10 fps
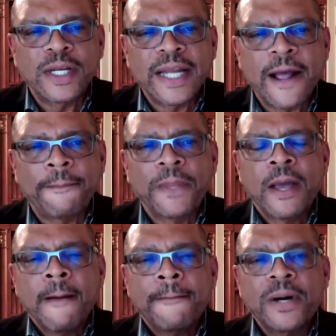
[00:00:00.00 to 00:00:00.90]
now,
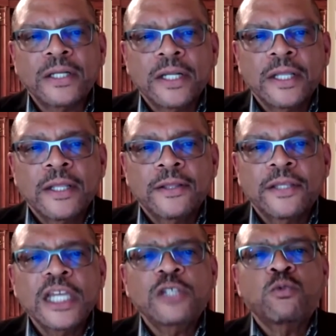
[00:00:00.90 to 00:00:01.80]
but
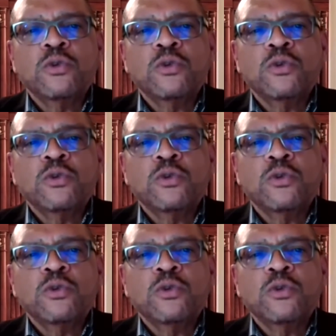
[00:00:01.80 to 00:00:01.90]
things